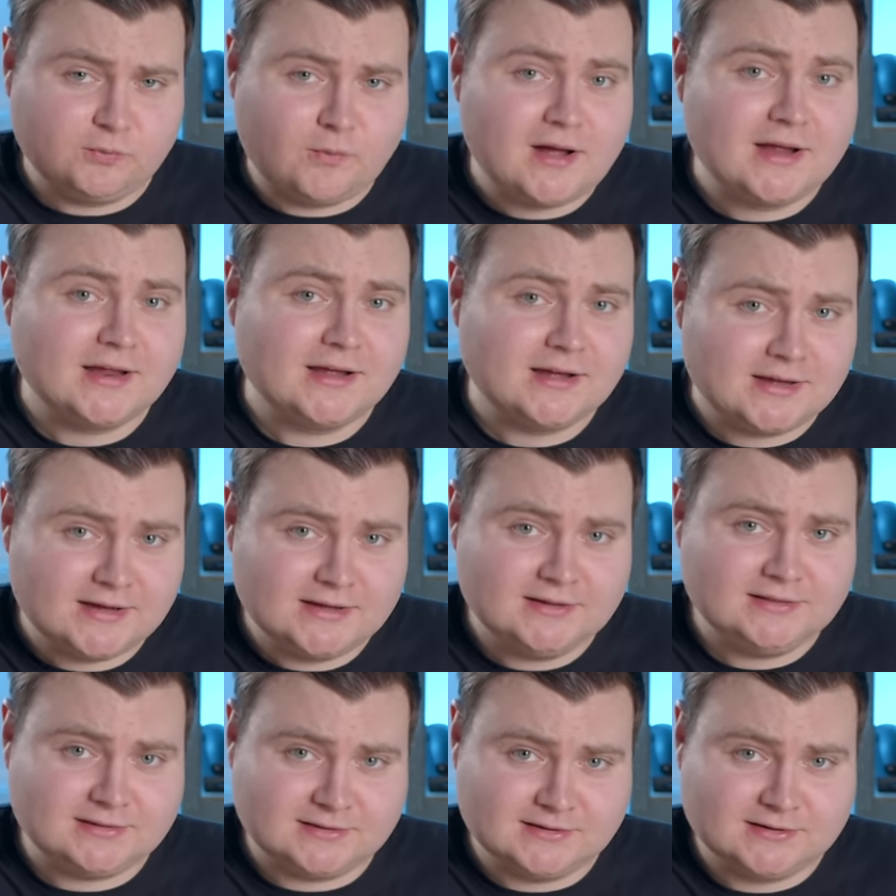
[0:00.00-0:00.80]
why
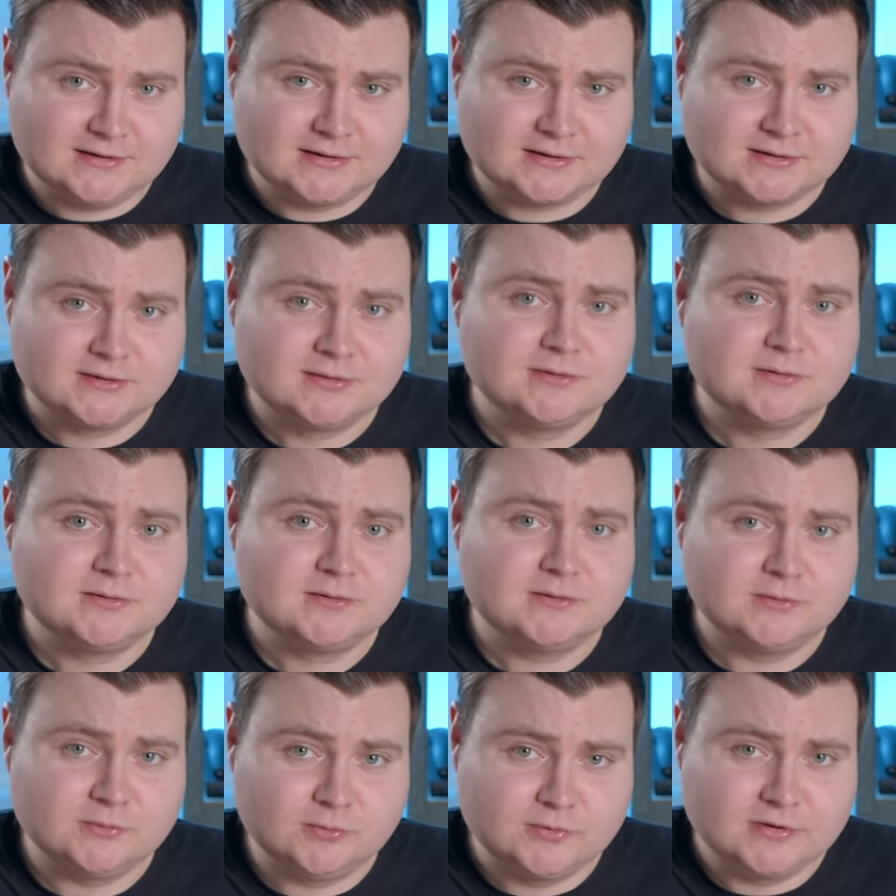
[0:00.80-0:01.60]
I think
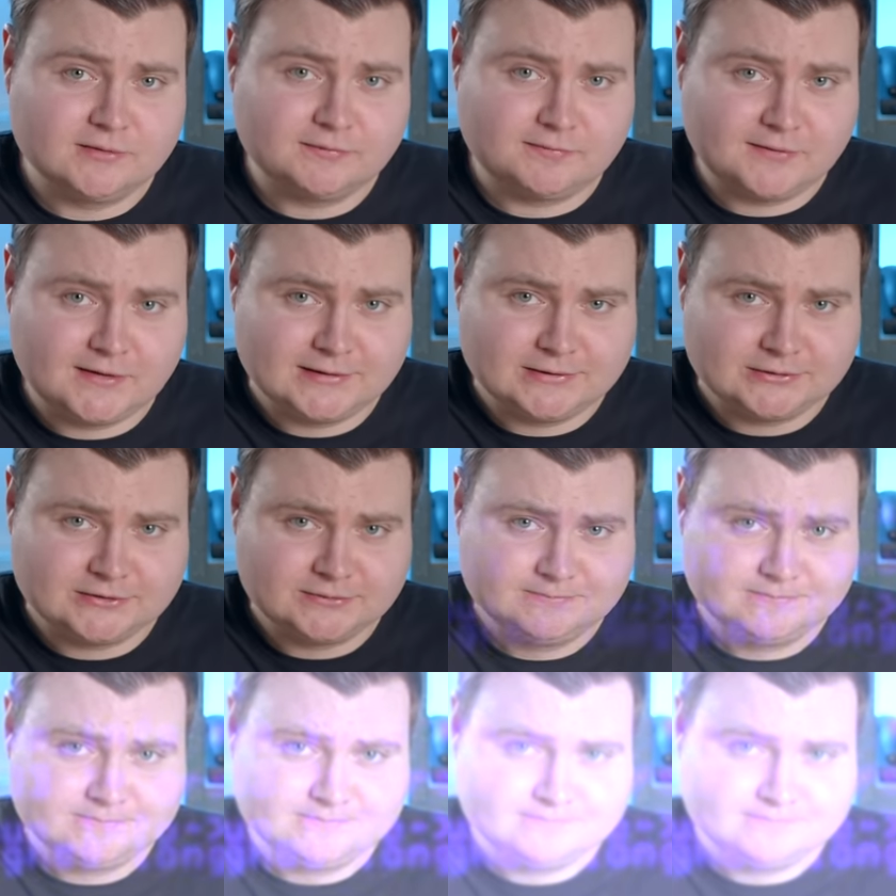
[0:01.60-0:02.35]
Ouya failed.